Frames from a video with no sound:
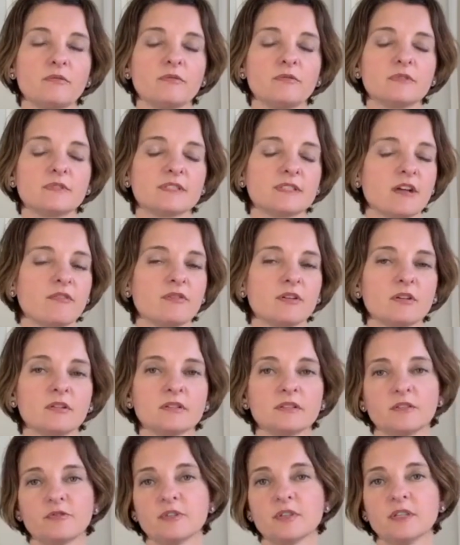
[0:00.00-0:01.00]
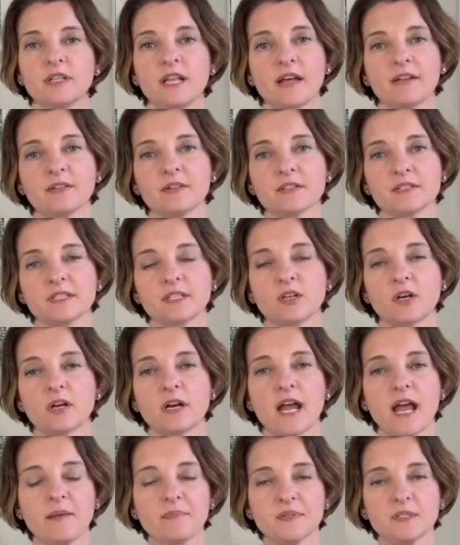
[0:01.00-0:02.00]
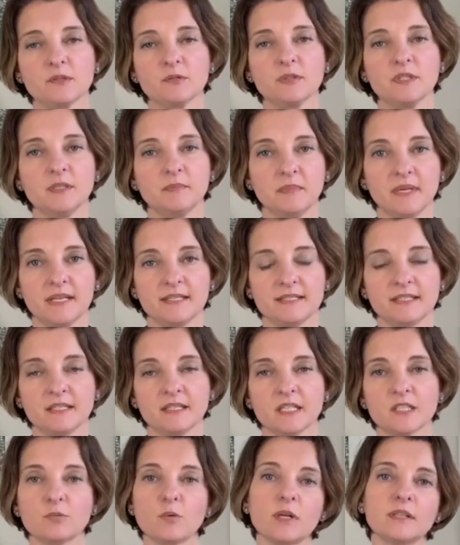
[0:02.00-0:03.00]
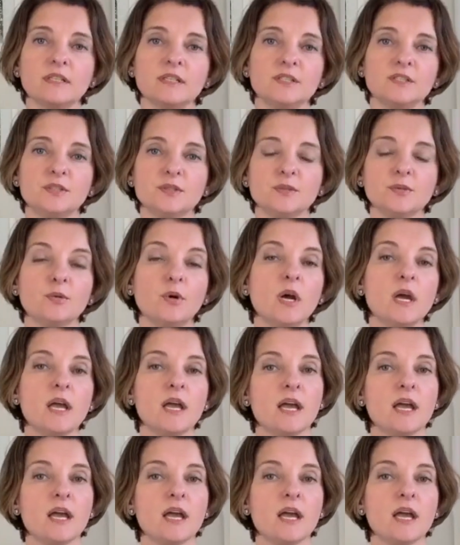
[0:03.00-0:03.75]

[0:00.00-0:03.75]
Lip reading: several different lenders that are absolutely amazing at what they do.